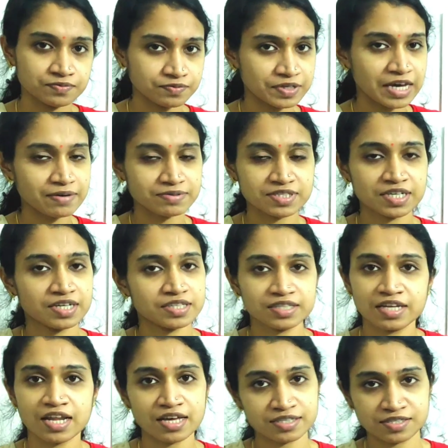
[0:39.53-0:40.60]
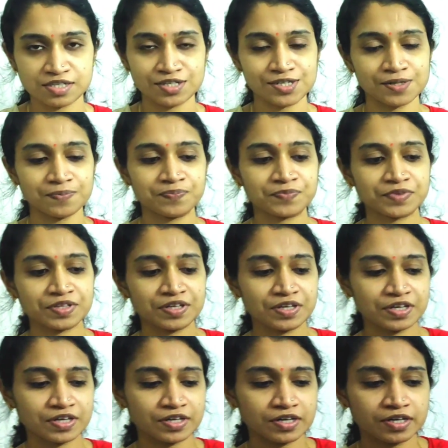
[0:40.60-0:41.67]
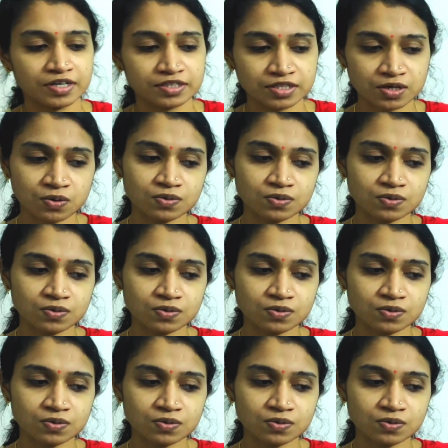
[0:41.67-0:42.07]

we have seen in the last session. The